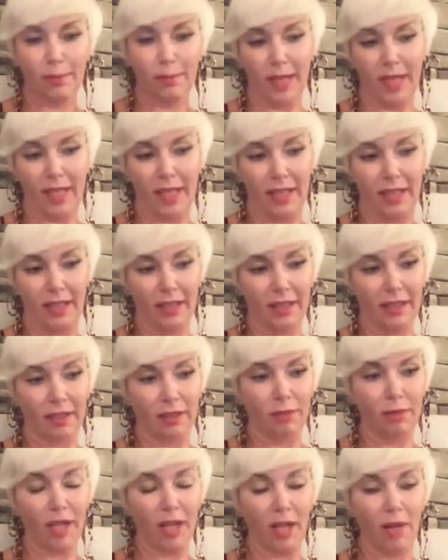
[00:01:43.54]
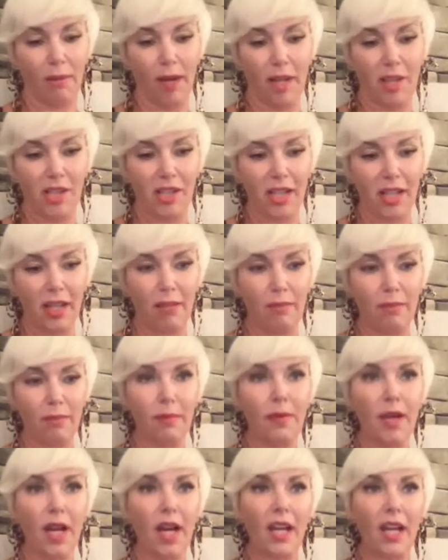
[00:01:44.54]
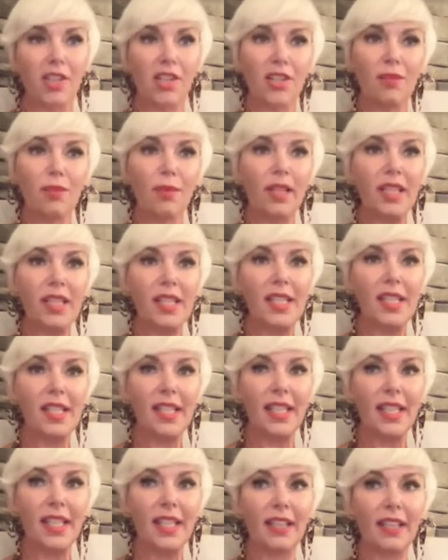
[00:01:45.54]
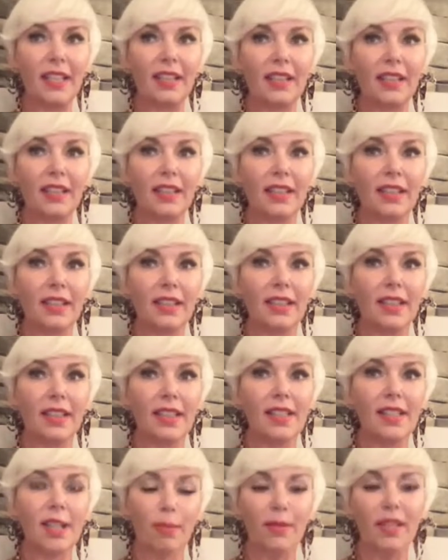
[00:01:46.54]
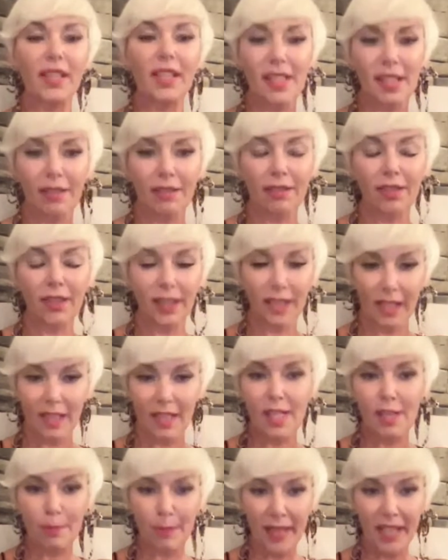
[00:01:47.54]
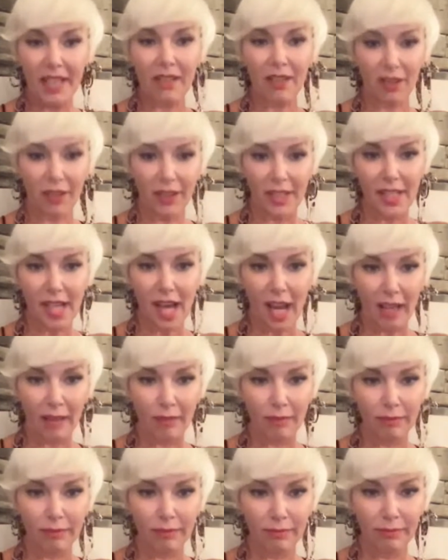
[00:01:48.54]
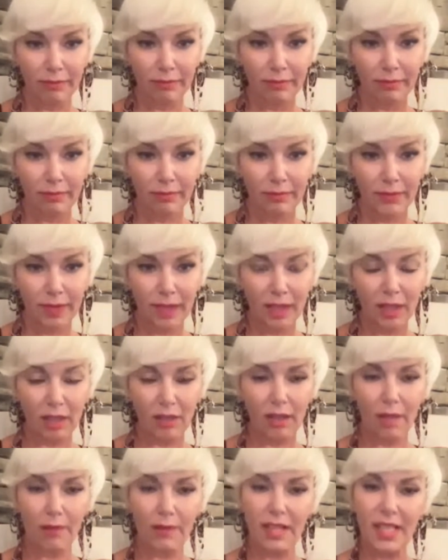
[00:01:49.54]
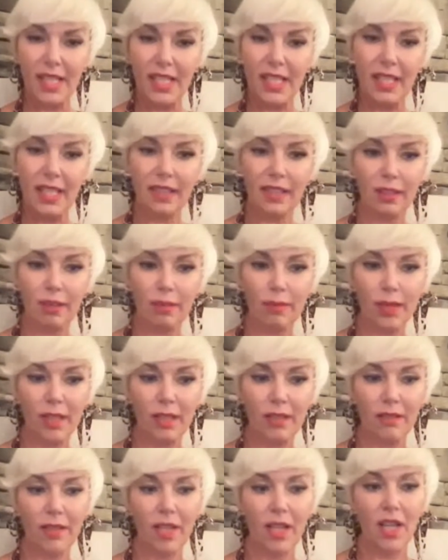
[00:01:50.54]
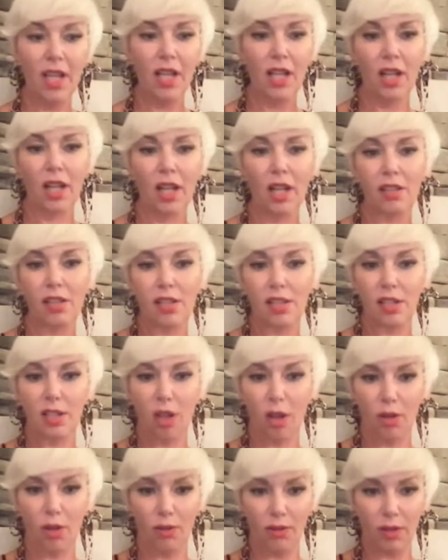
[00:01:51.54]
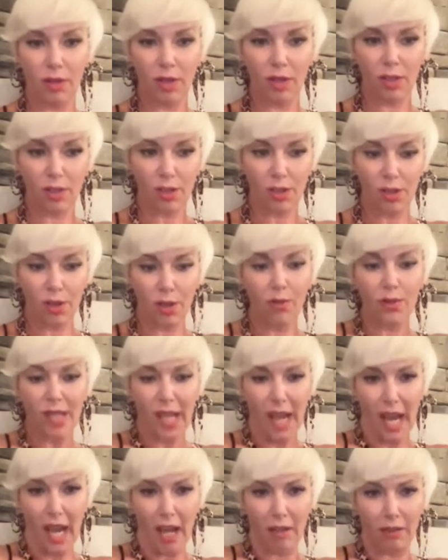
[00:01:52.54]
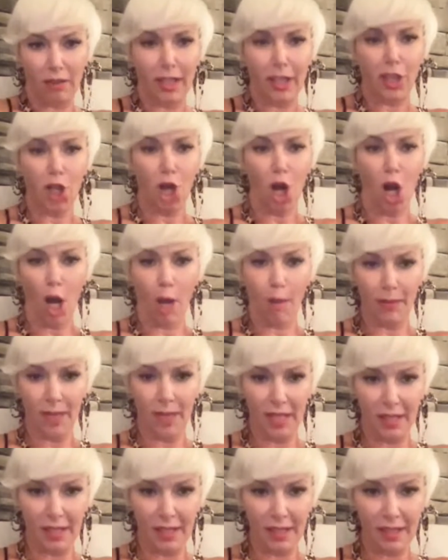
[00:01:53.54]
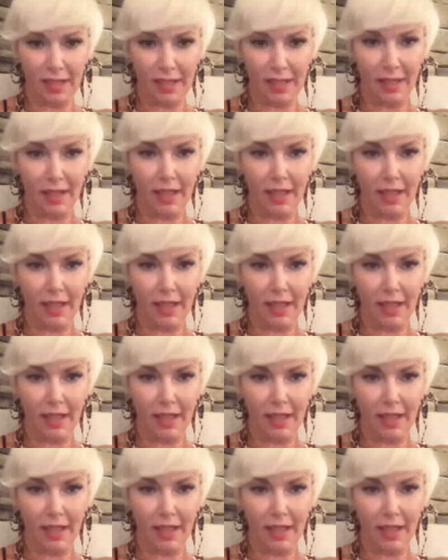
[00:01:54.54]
me, when I watch them, I just want to see something different than speed all the time. You know, I want to see a little bit of a slow down, like calmness.